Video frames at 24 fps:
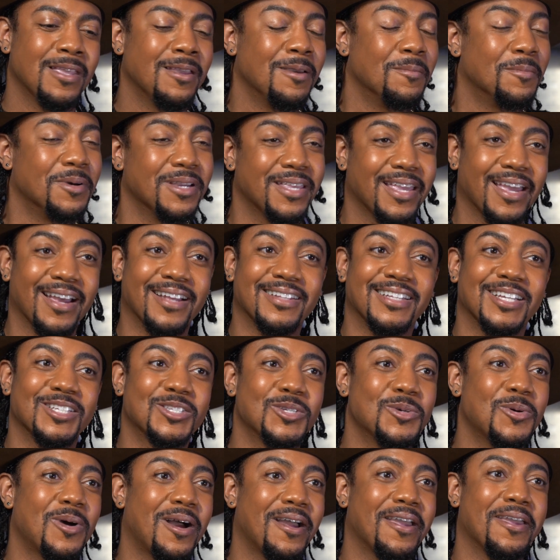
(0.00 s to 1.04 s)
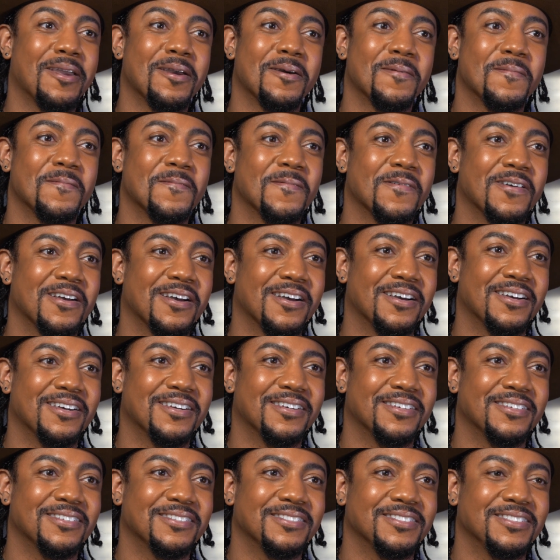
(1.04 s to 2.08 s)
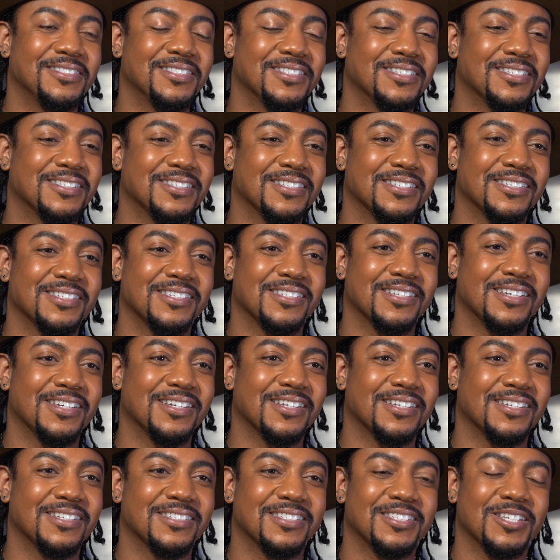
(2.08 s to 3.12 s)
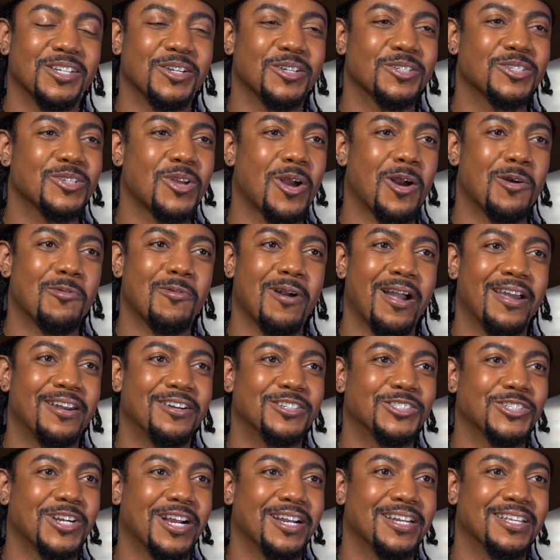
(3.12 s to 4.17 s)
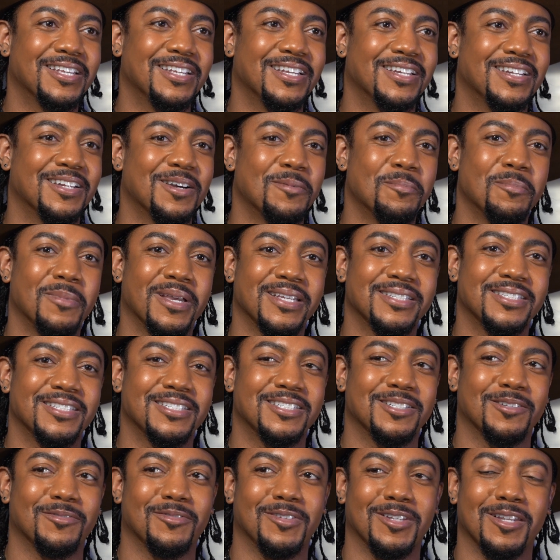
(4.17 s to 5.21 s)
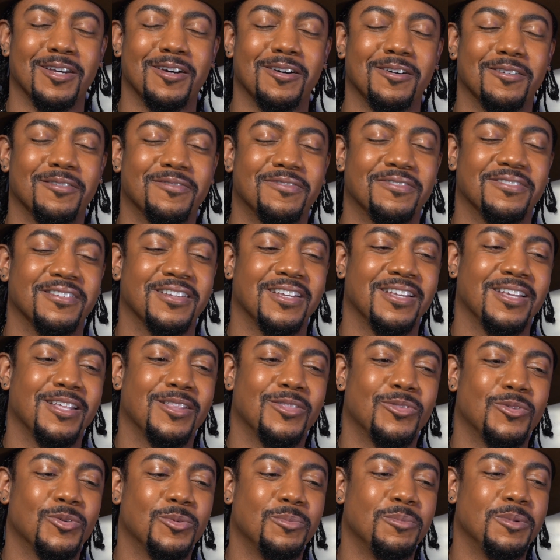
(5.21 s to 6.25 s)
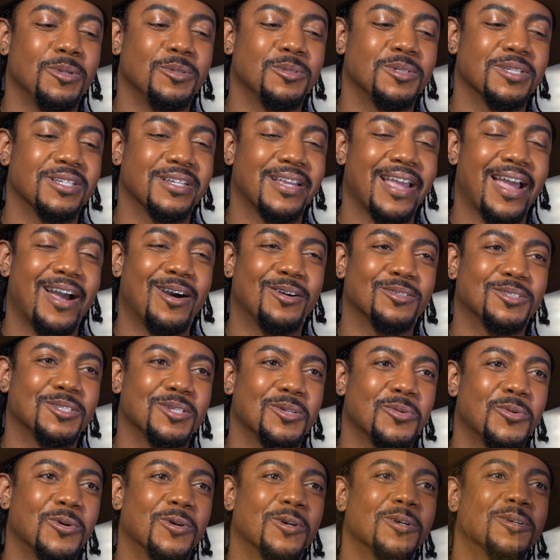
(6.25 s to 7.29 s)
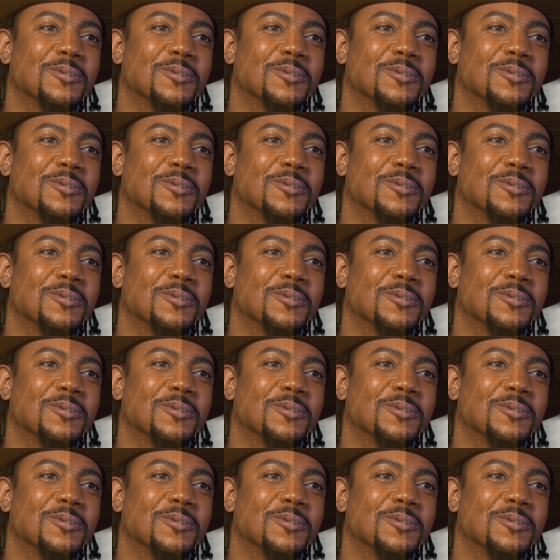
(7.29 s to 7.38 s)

But yeah, that's who I am. Just a singer-songwriter trying to get a message of love through music out to the world.